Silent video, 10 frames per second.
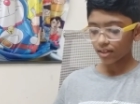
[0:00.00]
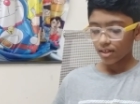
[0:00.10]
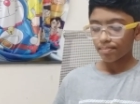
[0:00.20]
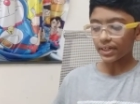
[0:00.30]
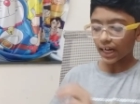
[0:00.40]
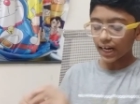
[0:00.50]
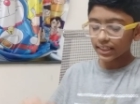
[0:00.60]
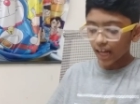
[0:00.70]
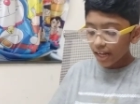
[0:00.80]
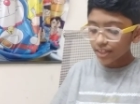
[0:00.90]
But at
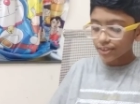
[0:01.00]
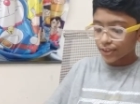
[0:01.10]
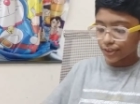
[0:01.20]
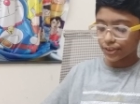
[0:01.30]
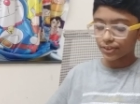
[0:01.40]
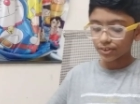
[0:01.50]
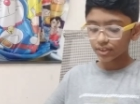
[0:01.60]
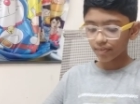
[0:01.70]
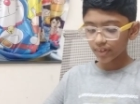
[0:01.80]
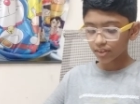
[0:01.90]
higher altitudes,
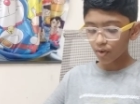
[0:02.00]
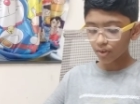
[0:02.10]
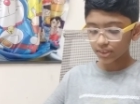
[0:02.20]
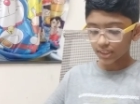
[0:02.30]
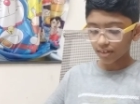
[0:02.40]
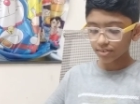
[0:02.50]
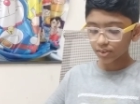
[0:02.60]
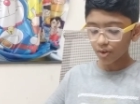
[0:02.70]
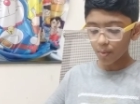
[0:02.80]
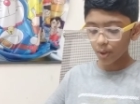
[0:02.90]
if it is cold enough,
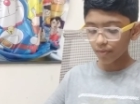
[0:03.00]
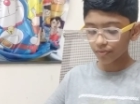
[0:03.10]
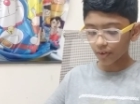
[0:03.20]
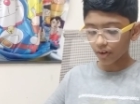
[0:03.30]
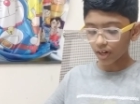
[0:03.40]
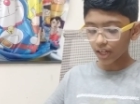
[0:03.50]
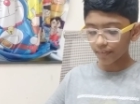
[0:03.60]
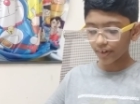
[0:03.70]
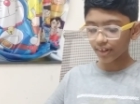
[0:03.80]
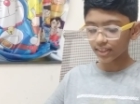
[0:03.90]
snow will fall,
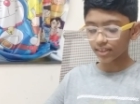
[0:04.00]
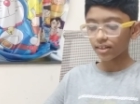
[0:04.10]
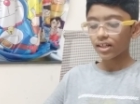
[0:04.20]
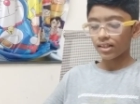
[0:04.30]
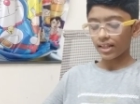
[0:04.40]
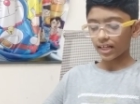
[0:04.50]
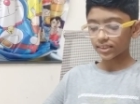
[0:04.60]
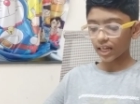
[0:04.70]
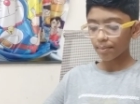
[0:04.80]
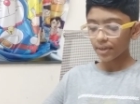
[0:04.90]
covering the
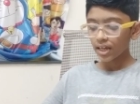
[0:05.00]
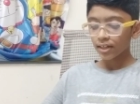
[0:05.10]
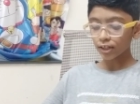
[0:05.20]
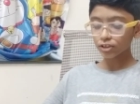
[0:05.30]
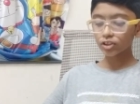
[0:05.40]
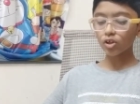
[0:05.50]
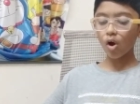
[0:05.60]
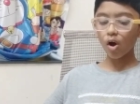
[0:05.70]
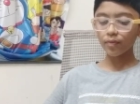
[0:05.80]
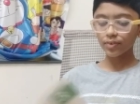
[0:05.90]
landscape in a
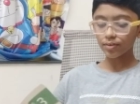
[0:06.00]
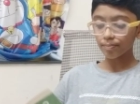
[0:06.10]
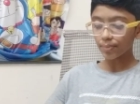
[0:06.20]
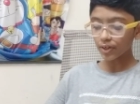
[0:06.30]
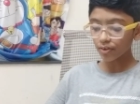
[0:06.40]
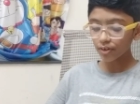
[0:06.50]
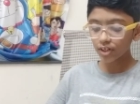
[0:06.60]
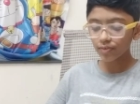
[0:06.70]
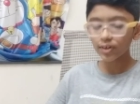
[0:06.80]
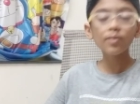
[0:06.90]
soft and
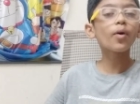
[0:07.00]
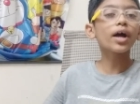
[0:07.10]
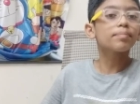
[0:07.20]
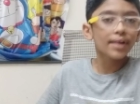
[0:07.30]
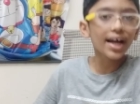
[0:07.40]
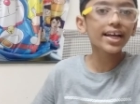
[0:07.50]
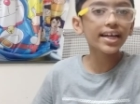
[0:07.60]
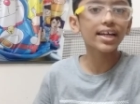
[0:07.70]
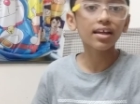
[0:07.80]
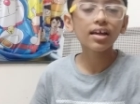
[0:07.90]
beautiful white
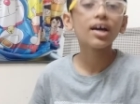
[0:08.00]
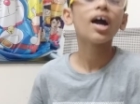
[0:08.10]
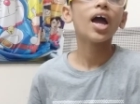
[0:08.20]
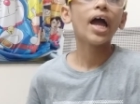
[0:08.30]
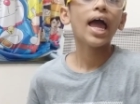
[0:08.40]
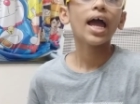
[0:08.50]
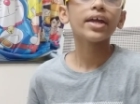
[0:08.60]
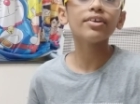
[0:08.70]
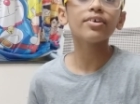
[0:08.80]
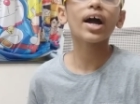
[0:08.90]
blanket.
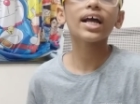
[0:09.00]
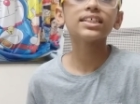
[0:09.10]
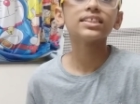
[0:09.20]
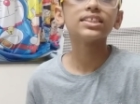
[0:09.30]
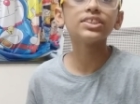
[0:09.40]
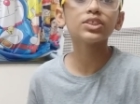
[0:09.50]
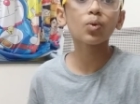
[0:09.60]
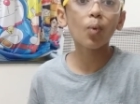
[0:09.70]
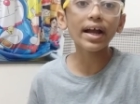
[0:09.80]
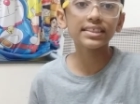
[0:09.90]
You know, guys, there is a
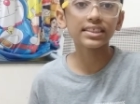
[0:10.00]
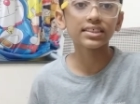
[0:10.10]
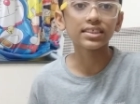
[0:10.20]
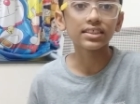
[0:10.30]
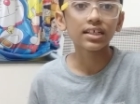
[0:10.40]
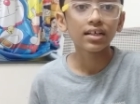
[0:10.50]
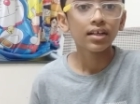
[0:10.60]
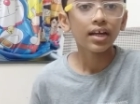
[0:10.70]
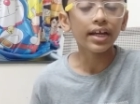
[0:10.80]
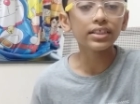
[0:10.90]
white desert.
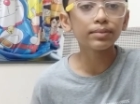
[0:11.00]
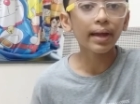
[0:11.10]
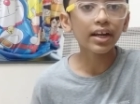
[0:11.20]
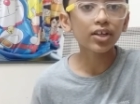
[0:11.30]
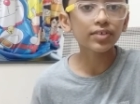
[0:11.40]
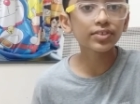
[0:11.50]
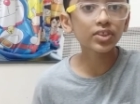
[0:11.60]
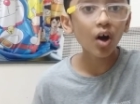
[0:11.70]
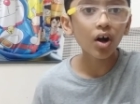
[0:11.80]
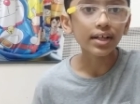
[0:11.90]
It is made out of
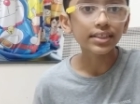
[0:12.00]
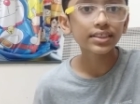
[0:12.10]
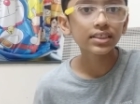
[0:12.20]
salt.